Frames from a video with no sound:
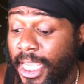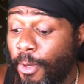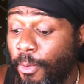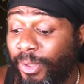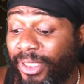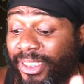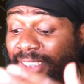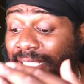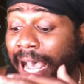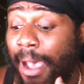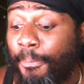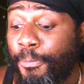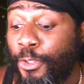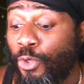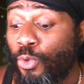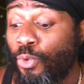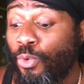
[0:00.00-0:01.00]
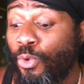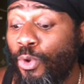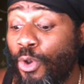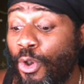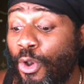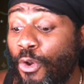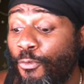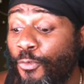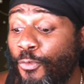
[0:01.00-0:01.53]
it would stop you
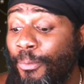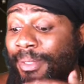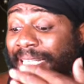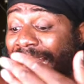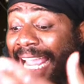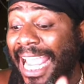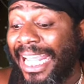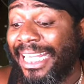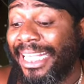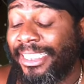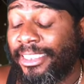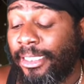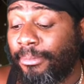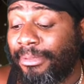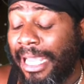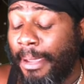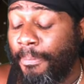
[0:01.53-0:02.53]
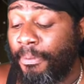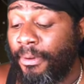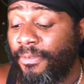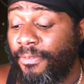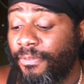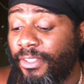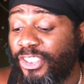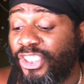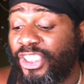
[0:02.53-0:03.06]
from gaining some type
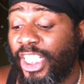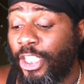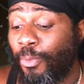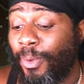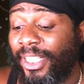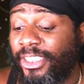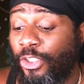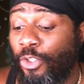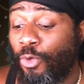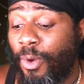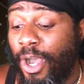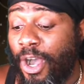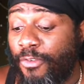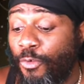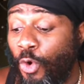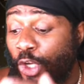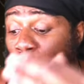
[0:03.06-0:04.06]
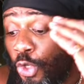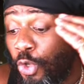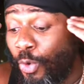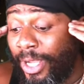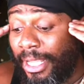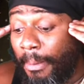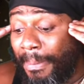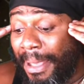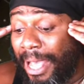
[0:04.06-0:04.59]
of generational wealth or
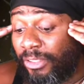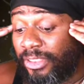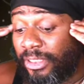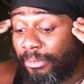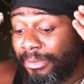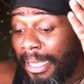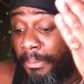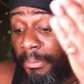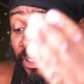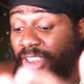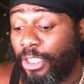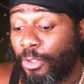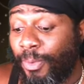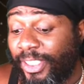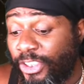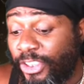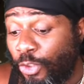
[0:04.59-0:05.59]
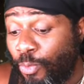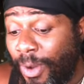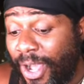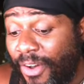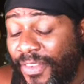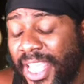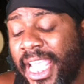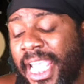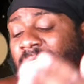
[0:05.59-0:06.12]
knowing about some type of generational
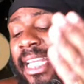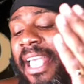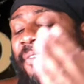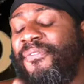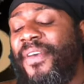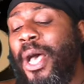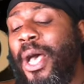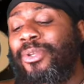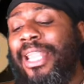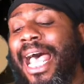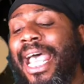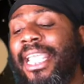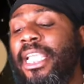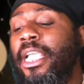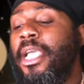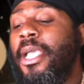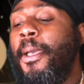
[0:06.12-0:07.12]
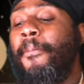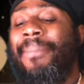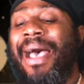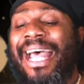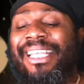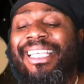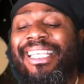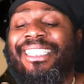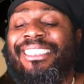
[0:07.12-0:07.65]
wealth. They felt like
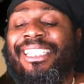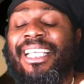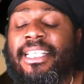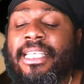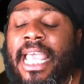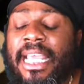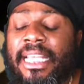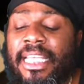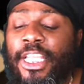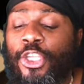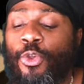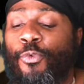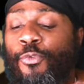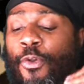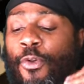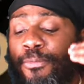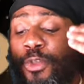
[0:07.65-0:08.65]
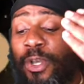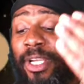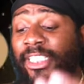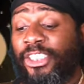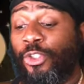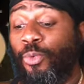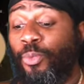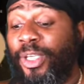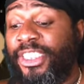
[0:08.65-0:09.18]
by disconnecting you from your
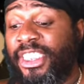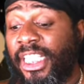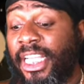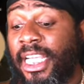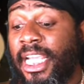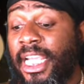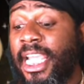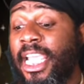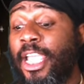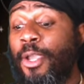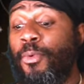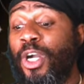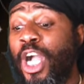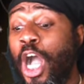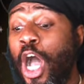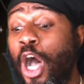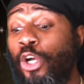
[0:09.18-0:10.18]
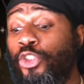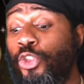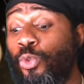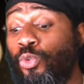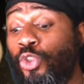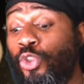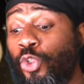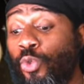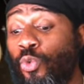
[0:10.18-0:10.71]
intuition, it would cause
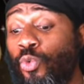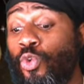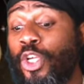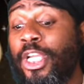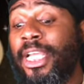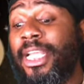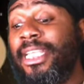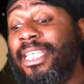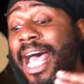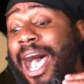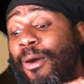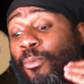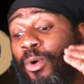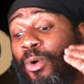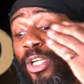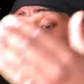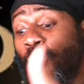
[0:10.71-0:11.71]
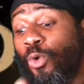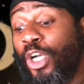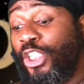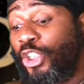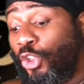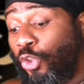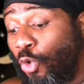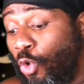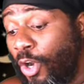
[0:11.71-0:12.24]
you to not want to
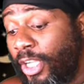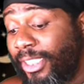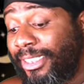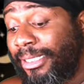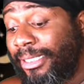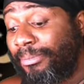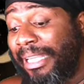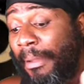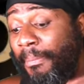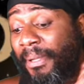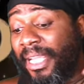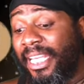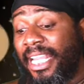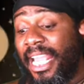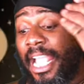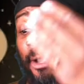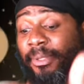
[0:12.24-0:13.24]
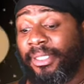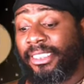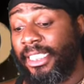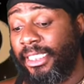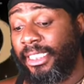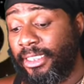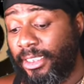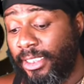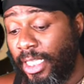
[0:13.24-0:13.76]
run toward some type of
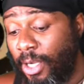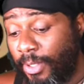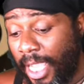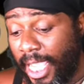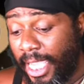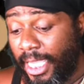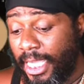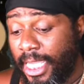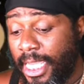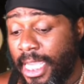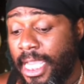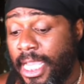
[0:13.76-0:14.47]
inheritance, okay?